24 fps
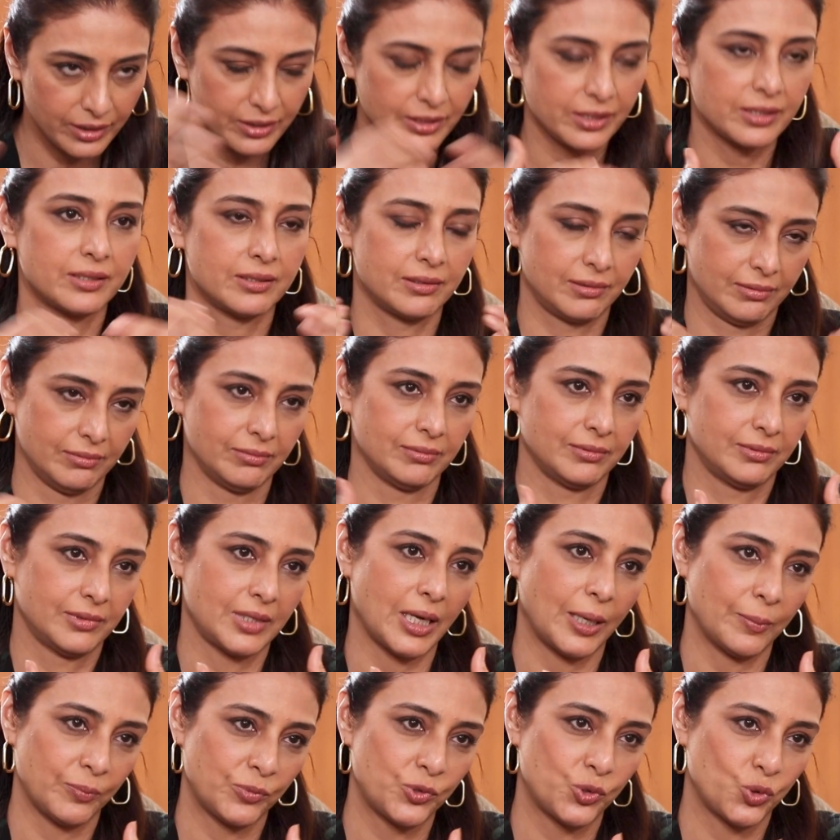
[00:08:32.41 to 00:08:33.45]
just
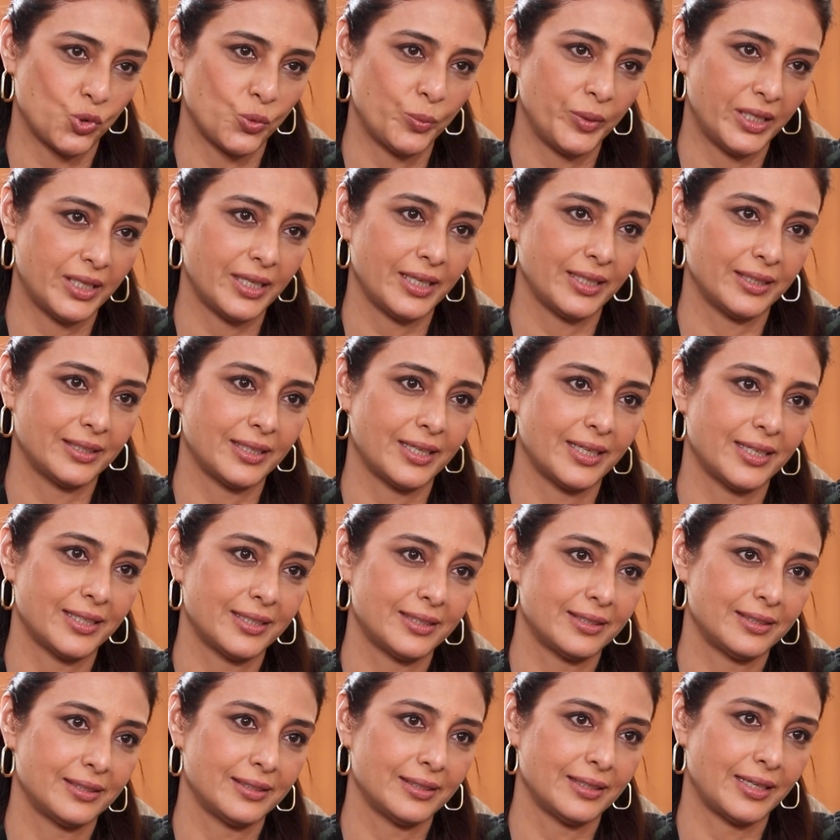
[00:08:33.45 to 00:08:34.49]
comes to me like that.